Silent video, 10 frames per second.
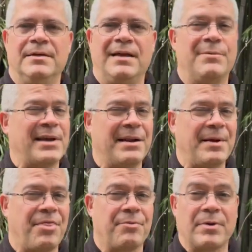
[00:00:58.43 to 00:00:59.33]
And we get
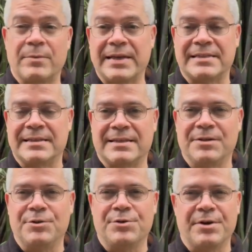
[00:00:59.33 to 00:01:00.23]
about 3 weeks into the
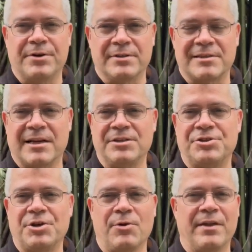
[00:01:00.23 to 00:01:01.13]
new year, and studies
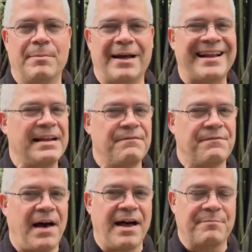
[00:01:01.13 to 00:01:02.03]
show that about
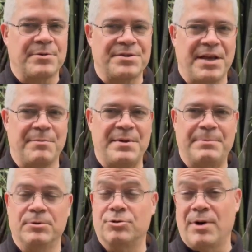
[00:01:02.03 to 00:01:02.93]
85% of
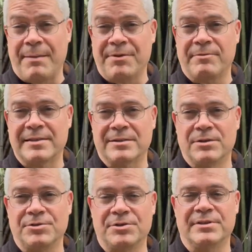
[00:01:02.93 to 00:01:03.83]
people drop their
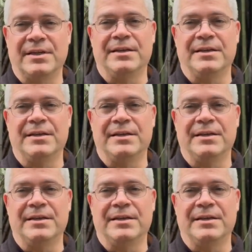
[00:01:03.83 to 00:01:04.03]
resolutions and